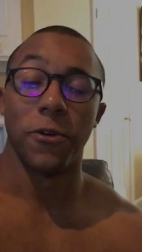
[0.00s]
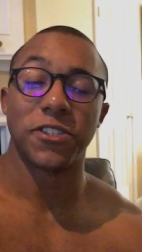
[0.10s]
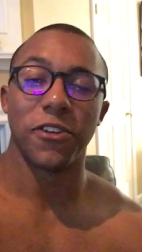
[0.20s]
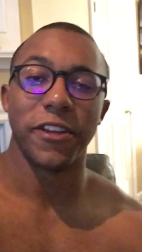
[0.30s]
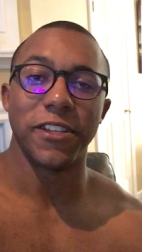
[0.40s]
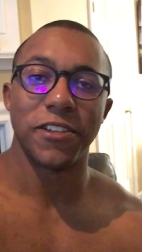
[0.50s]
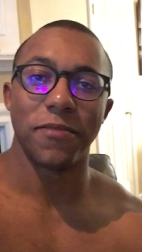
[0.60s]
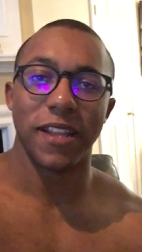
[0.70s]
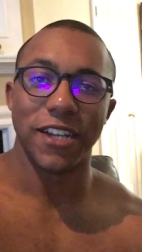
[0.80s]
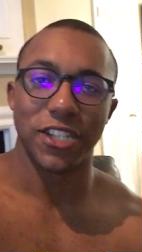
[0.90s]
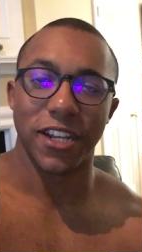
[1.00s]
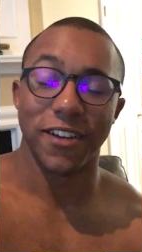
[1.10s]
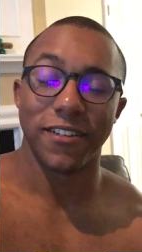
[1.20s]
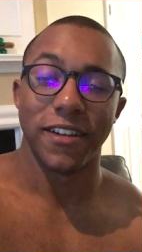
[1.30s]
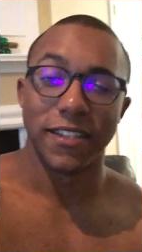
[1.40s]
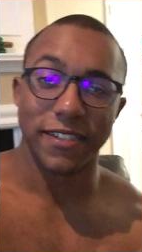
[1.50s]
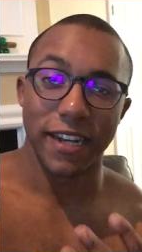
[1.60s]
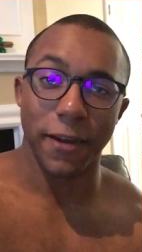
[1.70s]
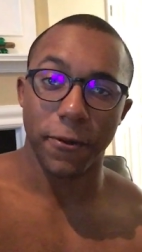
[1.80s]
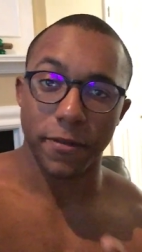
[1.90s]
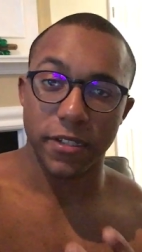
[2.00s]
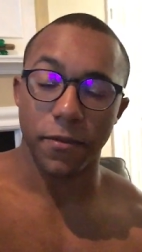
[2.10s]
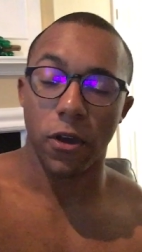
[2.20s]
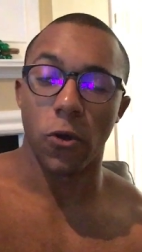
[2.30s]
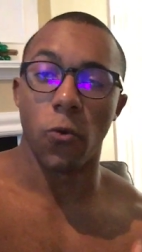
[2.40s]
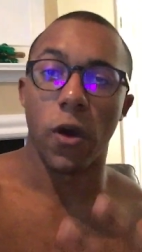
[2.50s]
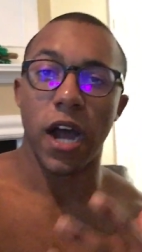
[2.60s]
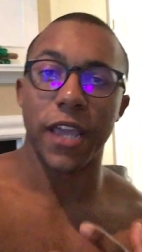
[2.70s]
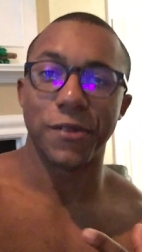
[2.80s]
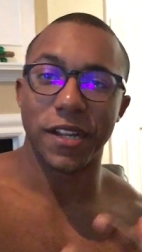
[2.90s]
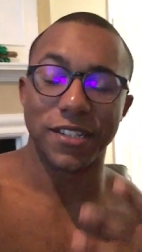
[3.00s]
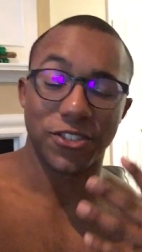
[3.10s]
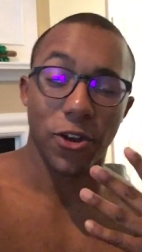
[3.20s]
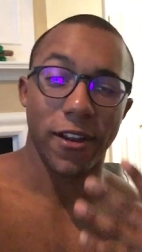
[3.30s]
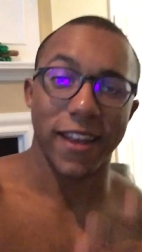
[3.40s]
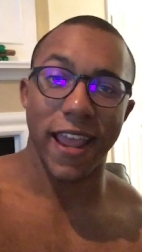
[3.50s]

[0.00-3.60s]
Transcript: What's going on, YouTube? Elijah here. Today we're going to be talking about why you need to start